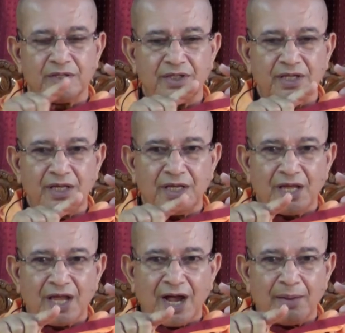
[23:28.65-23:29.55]
The
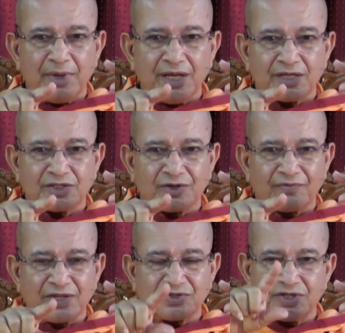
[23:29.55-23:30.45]
Americans and
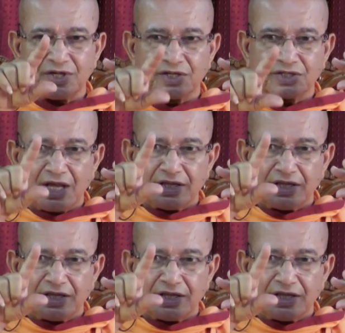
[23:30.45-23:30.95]
Westerners,